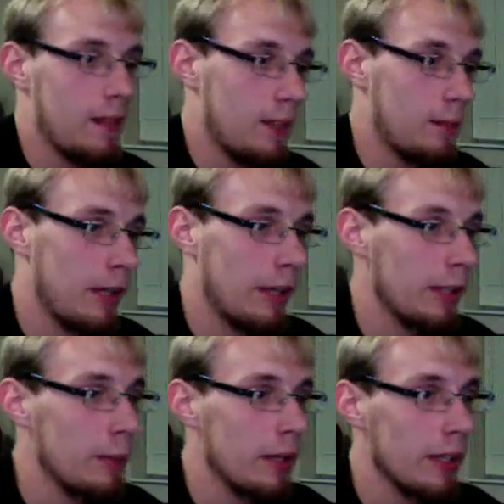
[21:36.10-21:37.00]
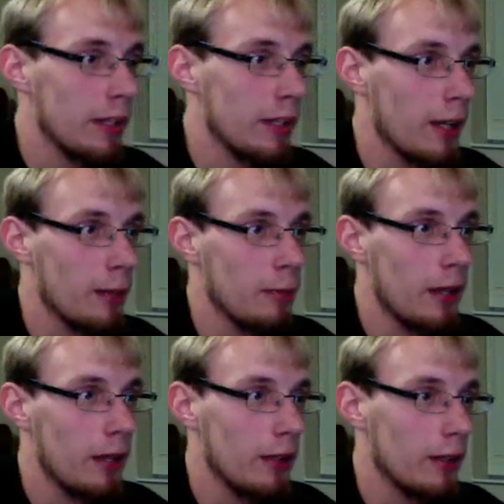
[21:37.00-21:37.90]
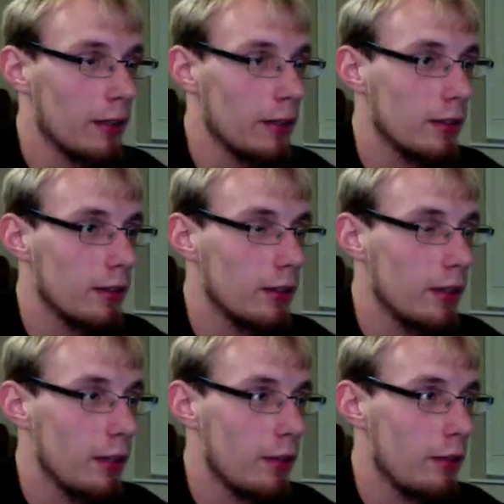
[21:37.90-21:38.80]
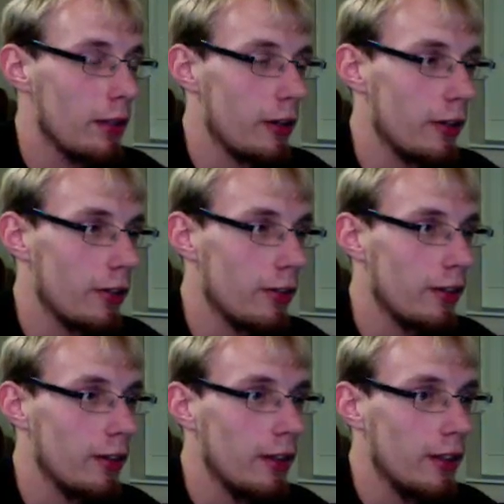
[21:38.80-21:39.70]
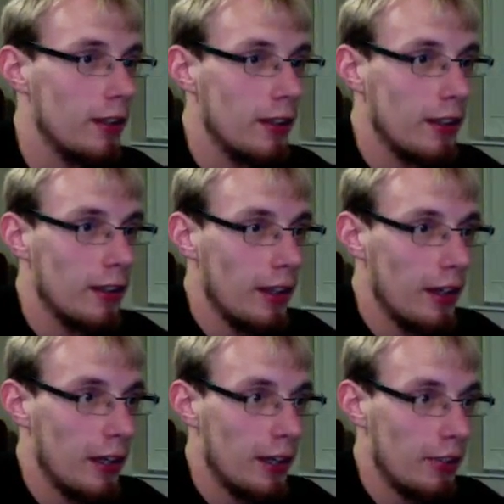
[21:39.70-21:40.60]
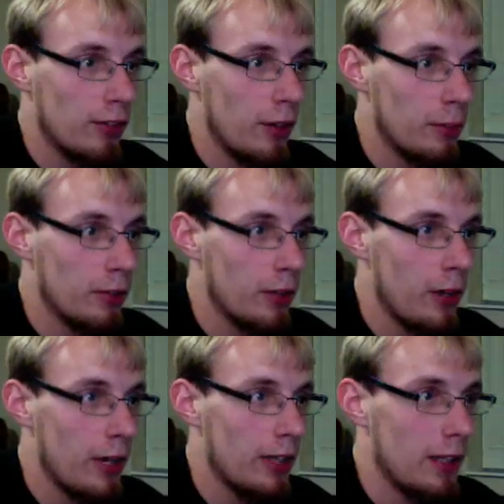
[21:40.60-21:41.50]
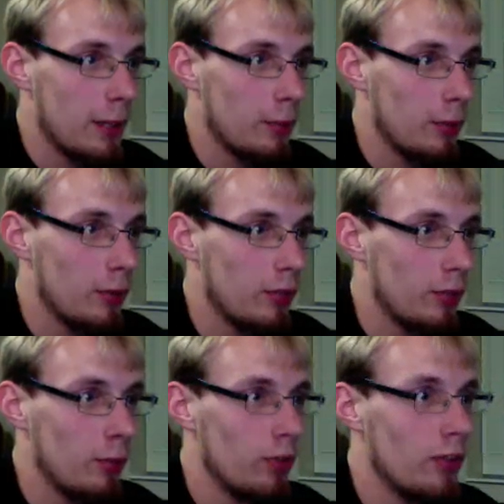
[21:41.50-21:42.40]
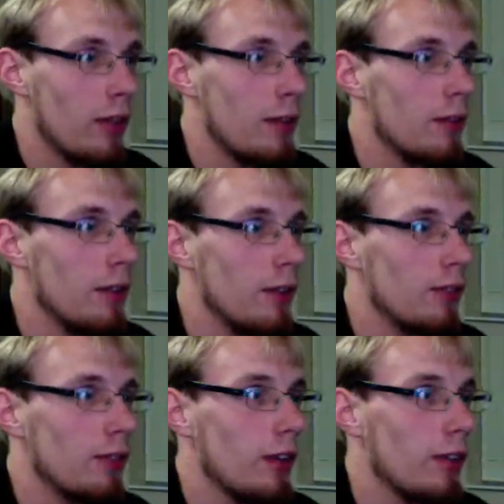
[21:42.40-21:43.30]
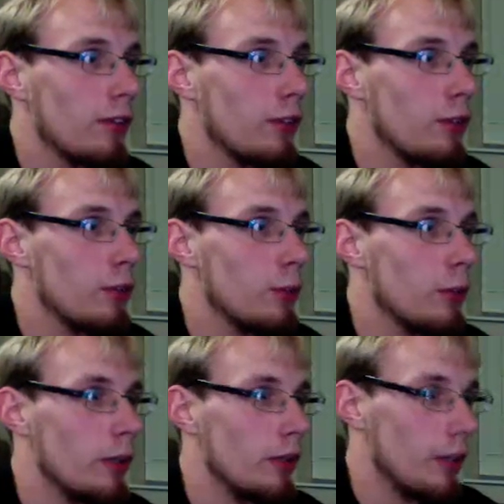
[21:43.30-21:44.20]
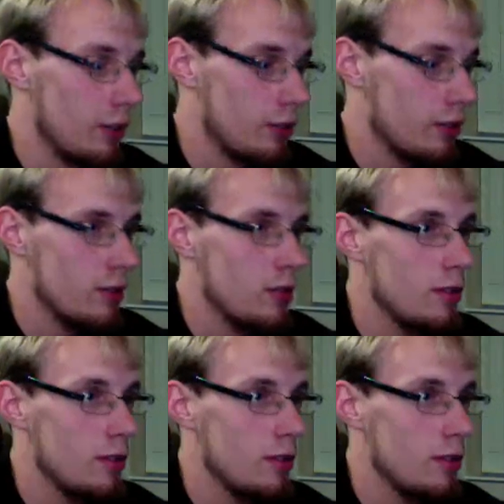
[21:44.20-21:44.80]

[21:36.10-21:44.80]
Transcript: not a comedian. I'm a 3D artist. So I'm going to go ahead and I'm going to save this as a new iteration,